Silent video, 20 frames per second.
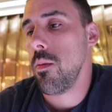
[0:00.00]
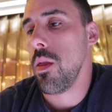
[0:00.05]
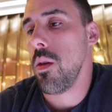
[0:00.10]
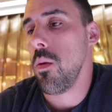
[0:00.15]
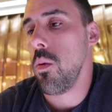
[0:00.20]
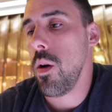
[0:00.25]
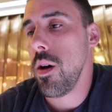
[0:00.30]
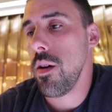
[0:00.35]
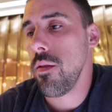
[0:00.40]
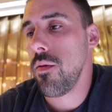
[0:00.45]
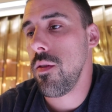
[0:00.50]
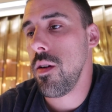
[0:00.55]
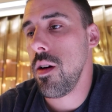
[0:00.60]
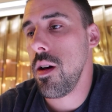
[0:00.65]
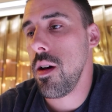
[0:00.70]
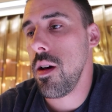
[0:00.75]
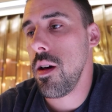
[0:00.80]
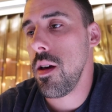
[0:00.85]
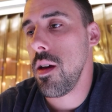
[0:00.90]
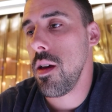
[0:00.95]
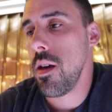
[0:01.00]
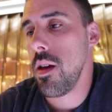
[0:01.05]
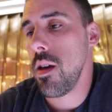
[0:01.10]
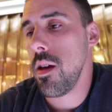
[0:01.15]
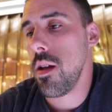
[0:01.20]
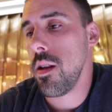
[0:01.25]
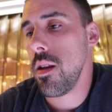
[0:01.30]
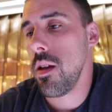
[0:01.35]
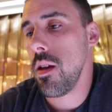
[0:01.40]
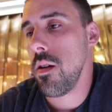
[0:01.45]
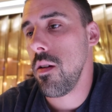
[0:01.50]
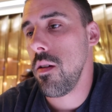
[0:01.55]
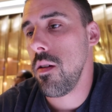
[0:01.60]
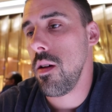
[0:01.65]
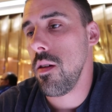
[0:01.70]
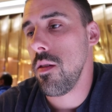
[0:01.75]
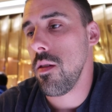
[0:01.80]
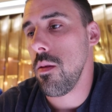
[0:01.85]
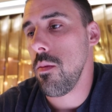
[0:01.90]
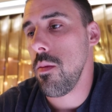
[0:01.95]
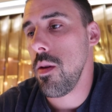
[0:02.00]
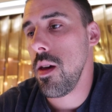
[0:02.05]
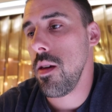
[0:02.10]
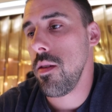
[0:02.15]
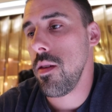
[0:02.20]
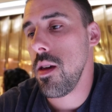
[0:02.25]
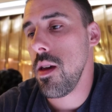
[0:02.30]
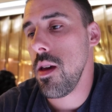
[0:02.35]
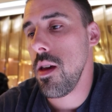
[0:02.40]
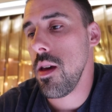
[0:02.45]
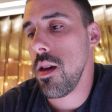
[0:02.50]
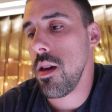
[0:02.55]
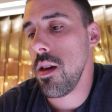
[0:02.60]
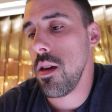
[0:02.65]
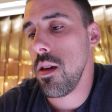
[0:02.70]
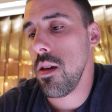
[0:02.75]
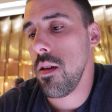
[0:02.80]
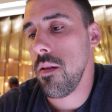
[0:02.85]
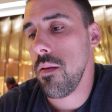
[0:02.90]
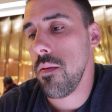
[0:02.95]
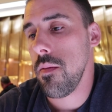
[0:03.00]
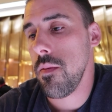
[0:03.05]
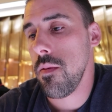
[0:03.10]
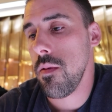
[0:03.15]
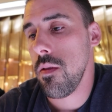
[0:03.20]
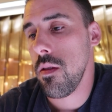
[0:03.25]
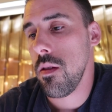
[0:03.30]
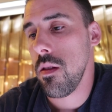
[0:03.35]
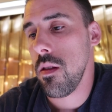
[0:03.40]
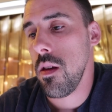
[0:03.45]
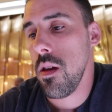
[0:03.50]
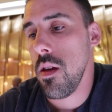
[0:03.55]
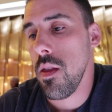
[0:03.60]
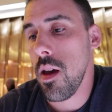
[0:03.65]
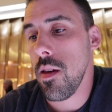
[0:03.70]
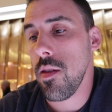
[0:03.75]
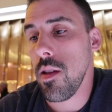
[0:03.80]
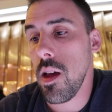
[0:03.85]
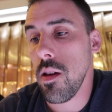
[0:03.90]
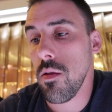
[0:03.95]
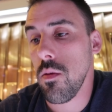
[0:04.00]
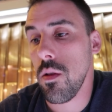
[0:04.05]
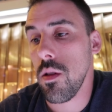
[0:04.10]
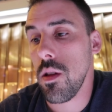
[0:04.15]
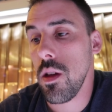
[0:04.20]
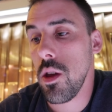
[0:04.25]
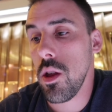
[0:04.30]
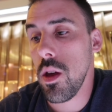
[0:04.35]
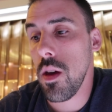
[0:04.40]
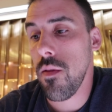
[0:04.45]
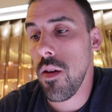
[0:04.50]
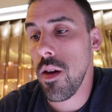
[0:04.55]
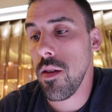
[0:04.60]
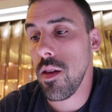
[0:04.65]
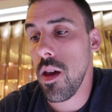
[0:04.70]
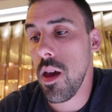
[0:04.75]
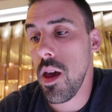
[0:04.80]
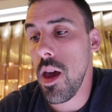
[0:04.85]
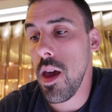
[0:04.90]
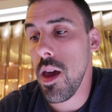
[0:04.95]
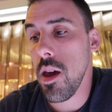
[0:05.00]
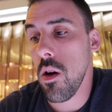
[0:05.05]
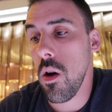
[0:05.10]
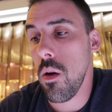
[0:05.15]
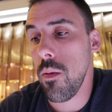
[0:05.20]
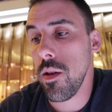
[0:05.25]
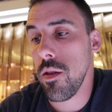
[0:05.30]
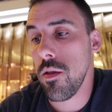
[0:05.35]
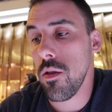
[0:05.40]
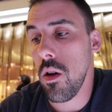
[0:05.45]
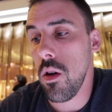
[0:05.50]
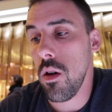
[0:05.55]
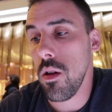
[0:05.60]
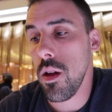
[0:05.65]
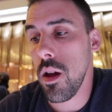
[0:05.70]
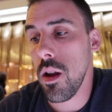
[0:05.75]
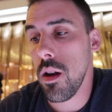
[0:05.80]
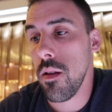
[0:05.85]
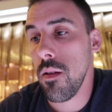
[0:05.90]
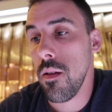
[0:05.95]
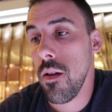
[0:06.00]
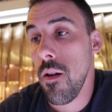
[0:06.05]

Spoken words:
The Wi-Fi in here is amazing. That's the last one, DJFS, 8 comments, all done.